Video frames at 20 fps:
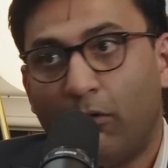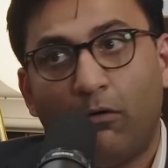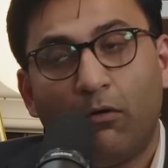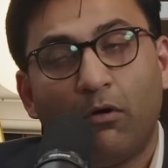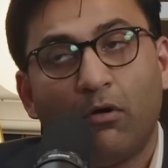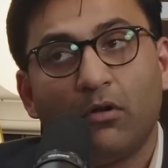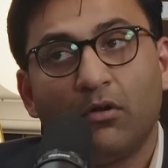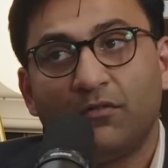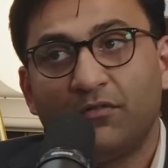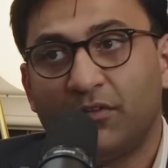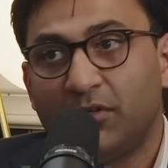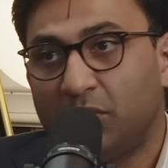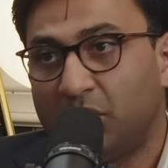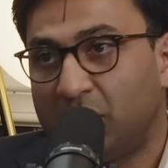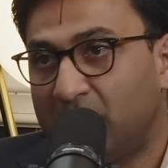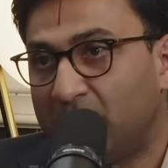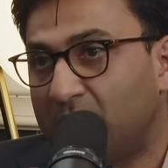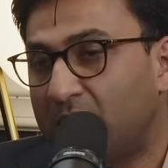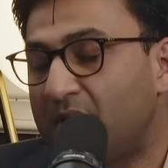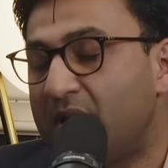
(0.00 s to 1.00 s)
All over the
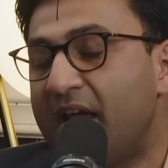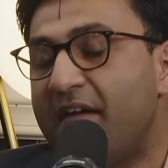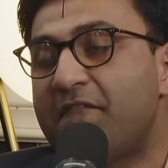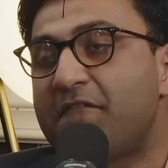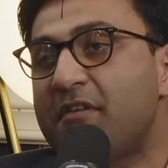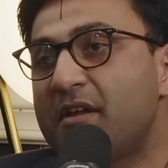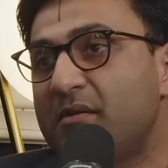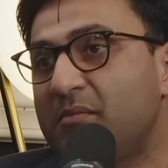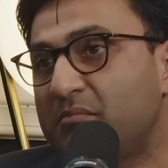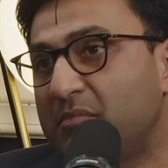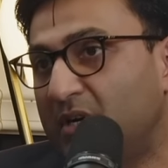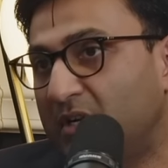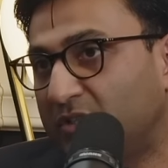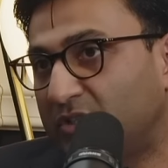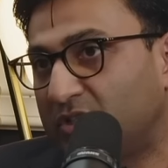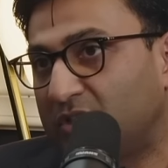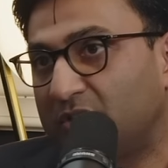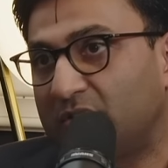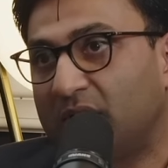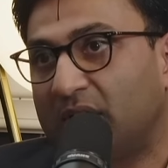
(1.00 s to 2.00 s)
world. And every
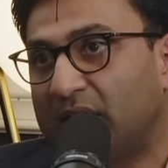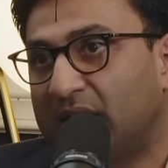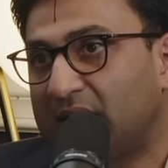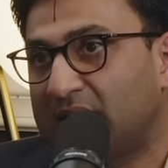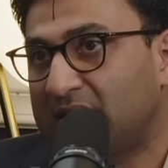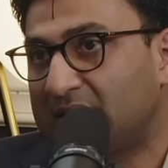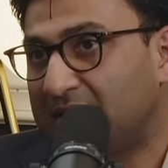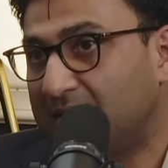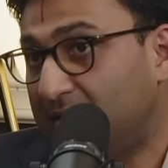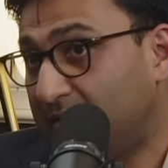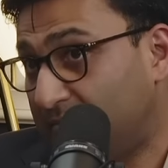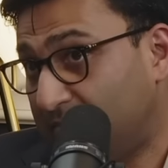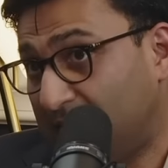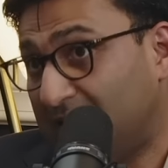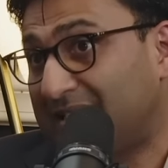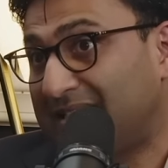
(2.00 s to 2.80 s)
merchant, you can accept it.